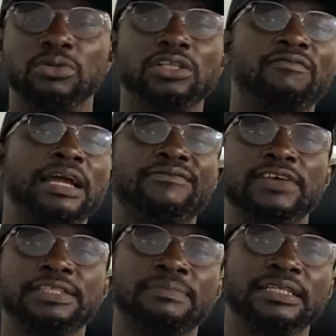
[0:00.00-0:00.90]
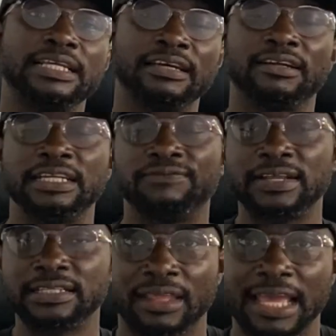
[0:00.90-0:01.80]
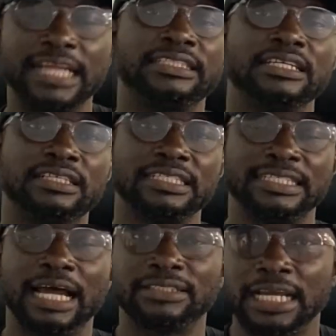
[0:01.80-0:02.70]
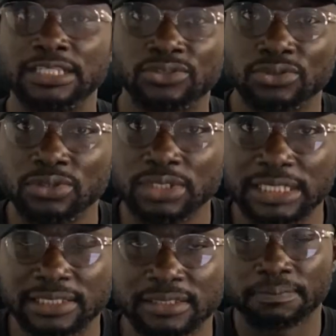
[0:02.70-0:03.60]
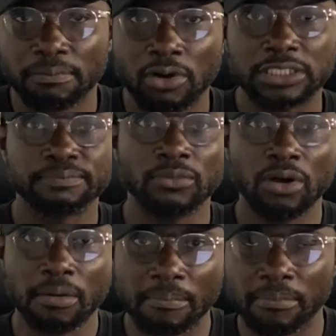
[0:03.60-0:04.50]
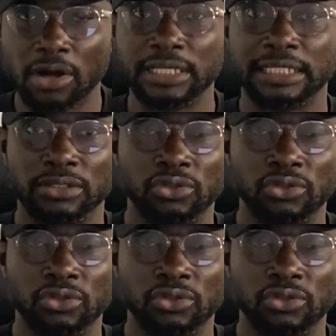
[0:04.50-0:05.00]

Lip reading: Most of my investment in different exchanges, that's how you should do it. Small money.